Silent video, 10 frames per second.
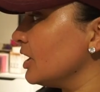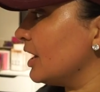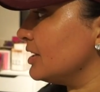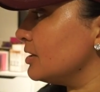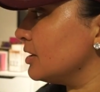
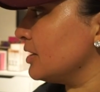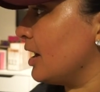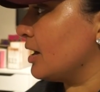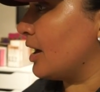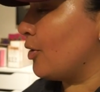And
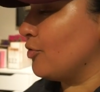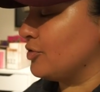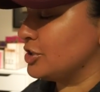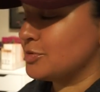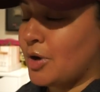yeah,
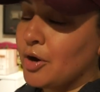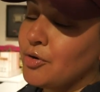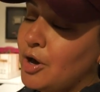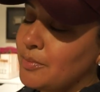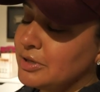hopefully
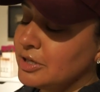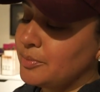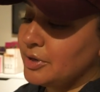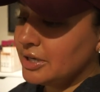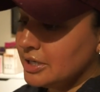tomorrow I'm a little
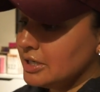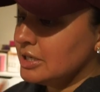bit